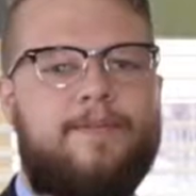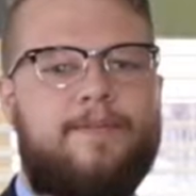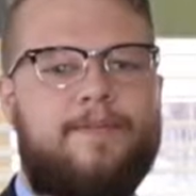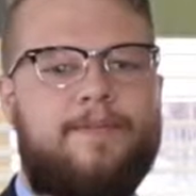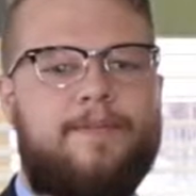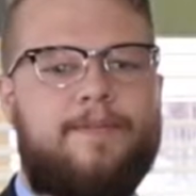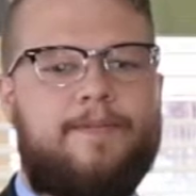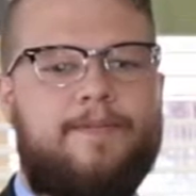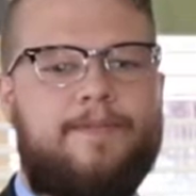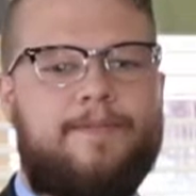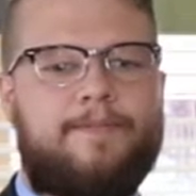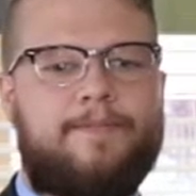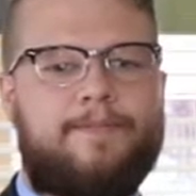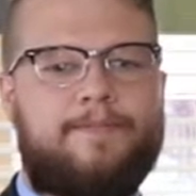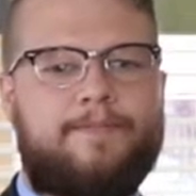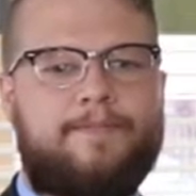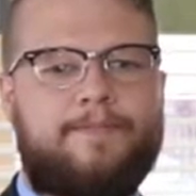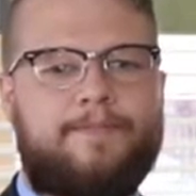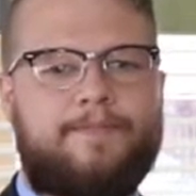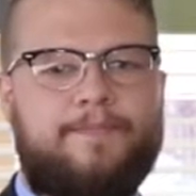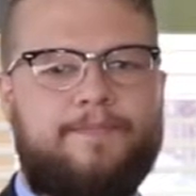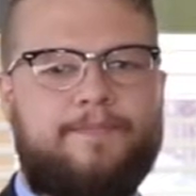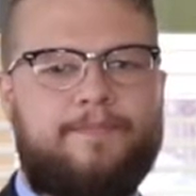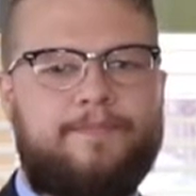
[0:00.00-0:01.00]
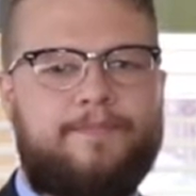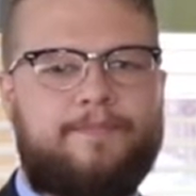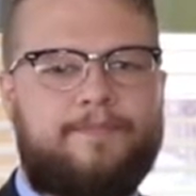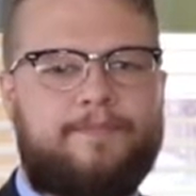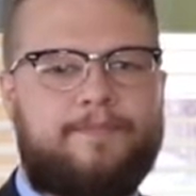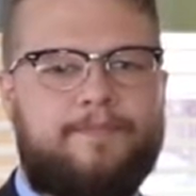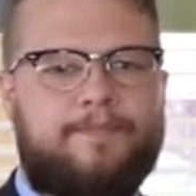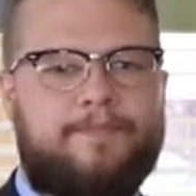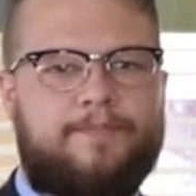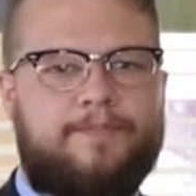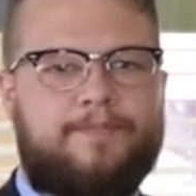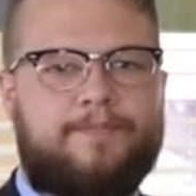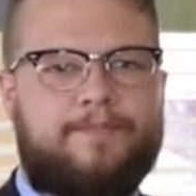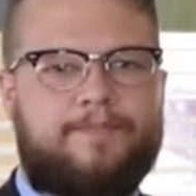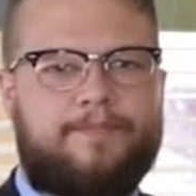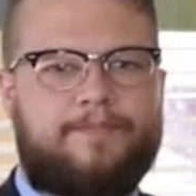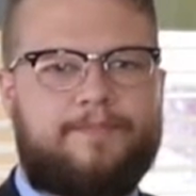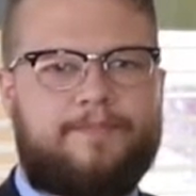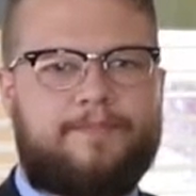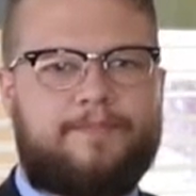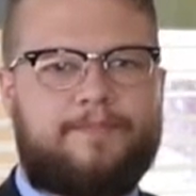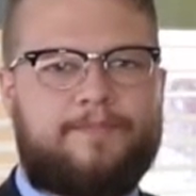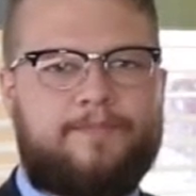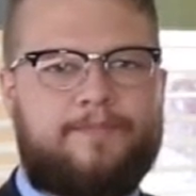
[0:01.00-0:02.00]

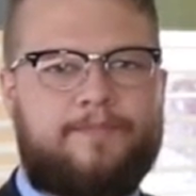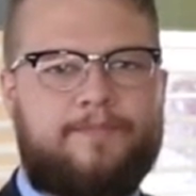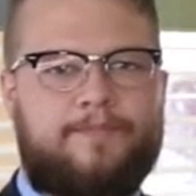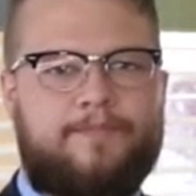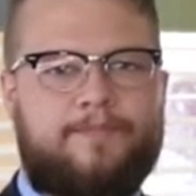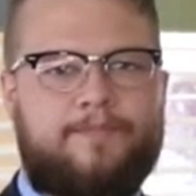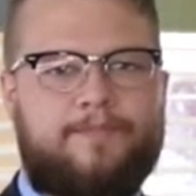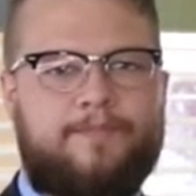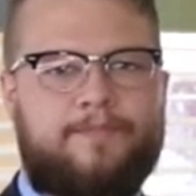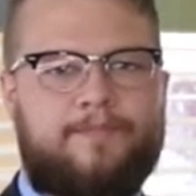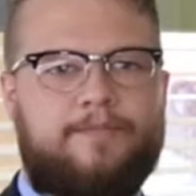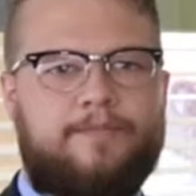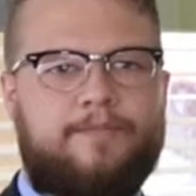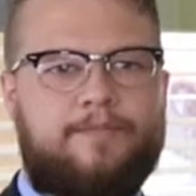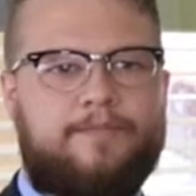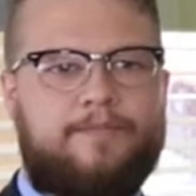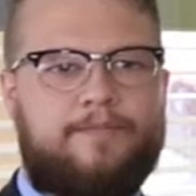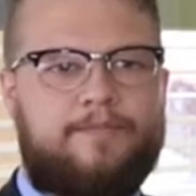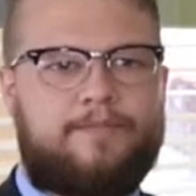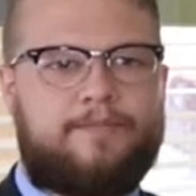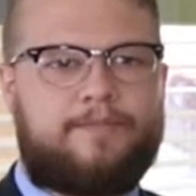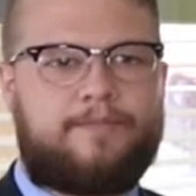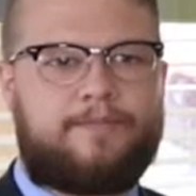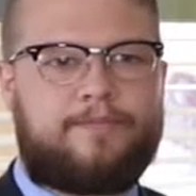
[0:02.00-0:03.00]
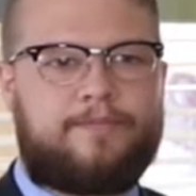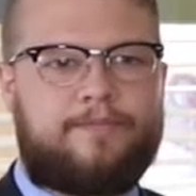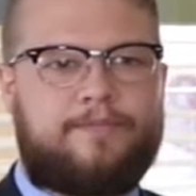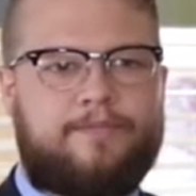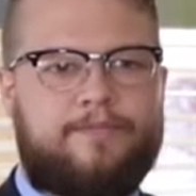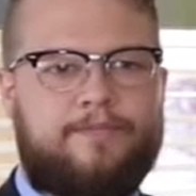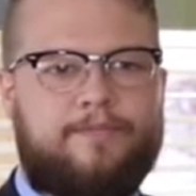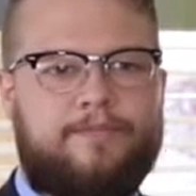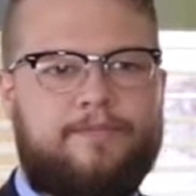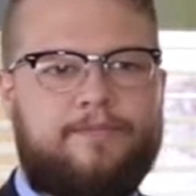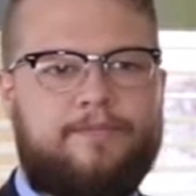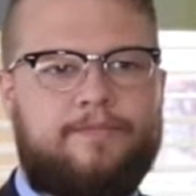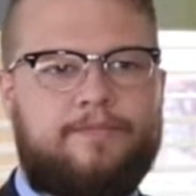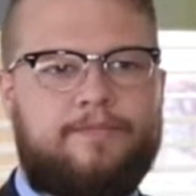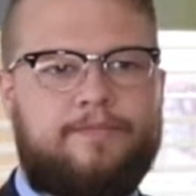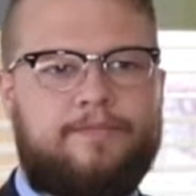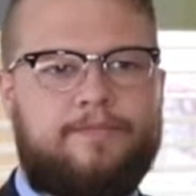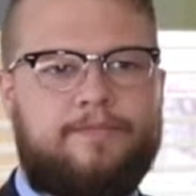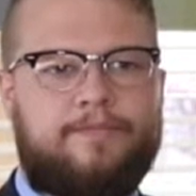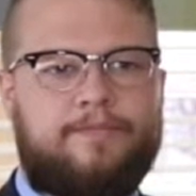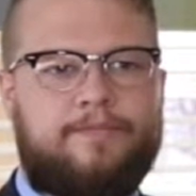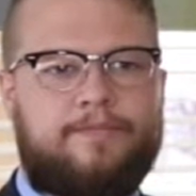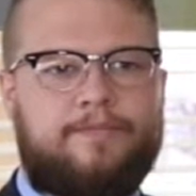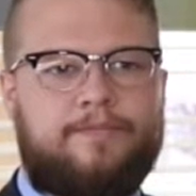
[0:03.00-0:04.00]

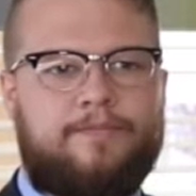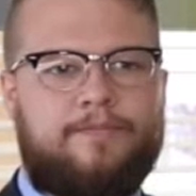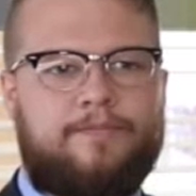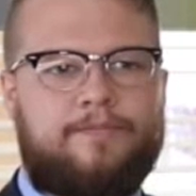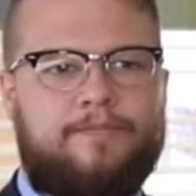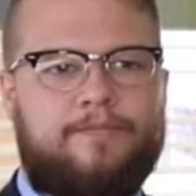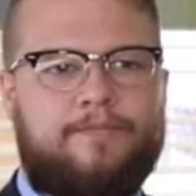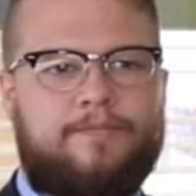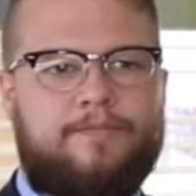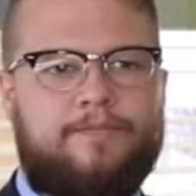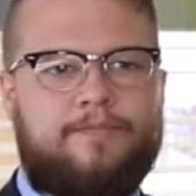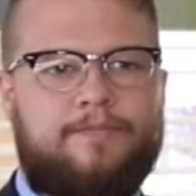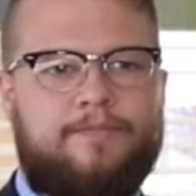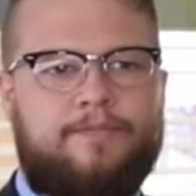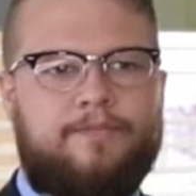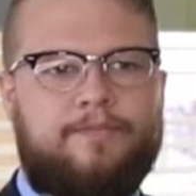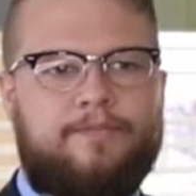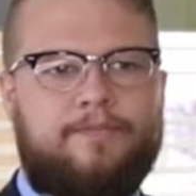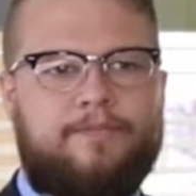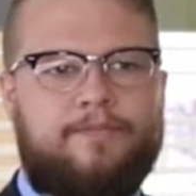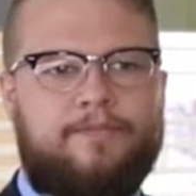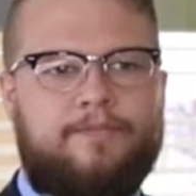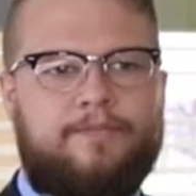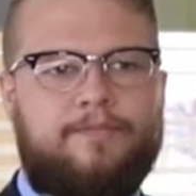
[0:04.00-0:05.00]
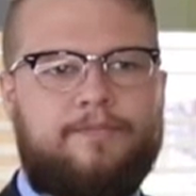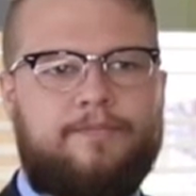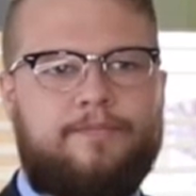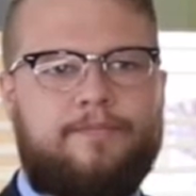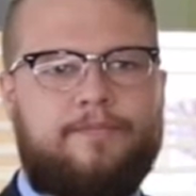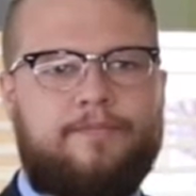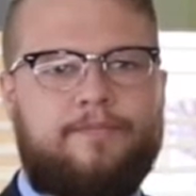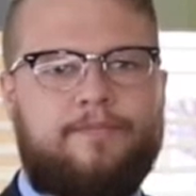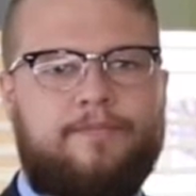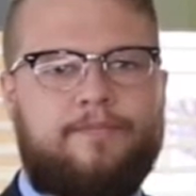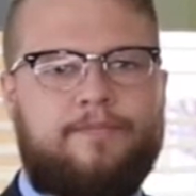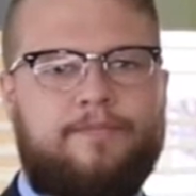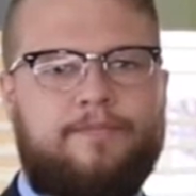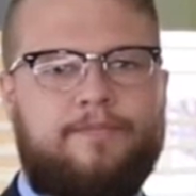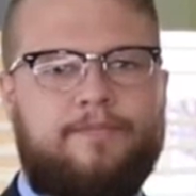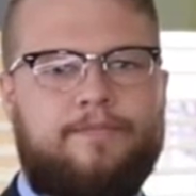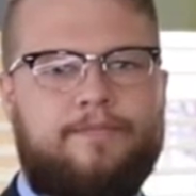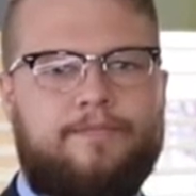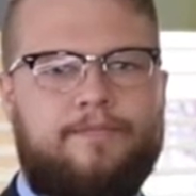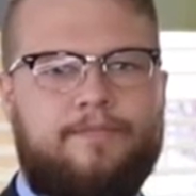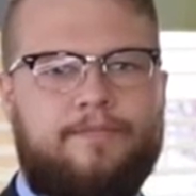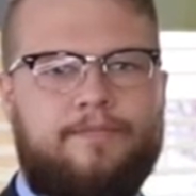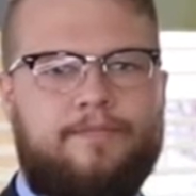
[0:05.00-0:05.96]
This person isn't speaking.